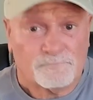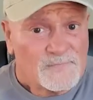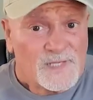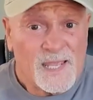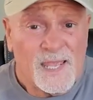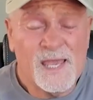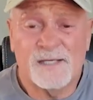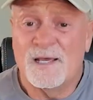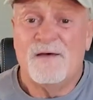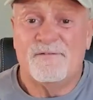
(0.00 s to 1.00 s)
And
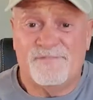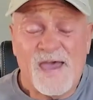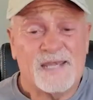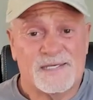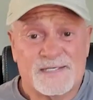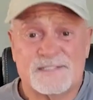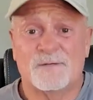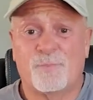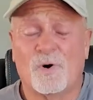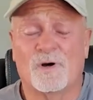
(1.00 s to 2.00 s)
fat is
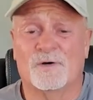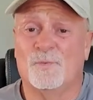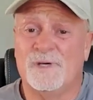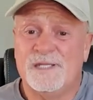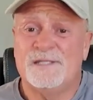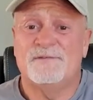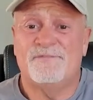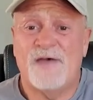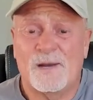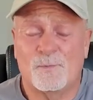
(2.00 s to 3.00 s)
important. We need the
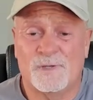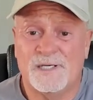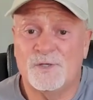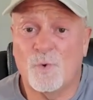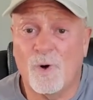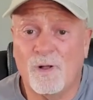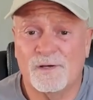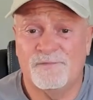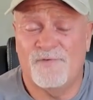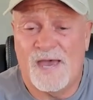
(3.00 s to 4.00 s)
fat. We need
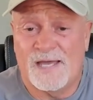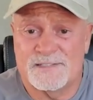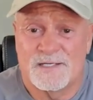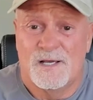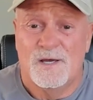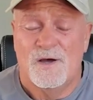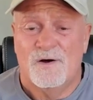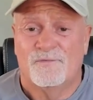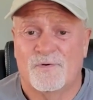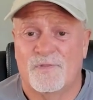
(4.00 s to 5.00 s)
quality fats
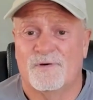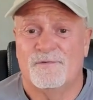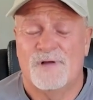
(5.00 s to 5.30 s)
for the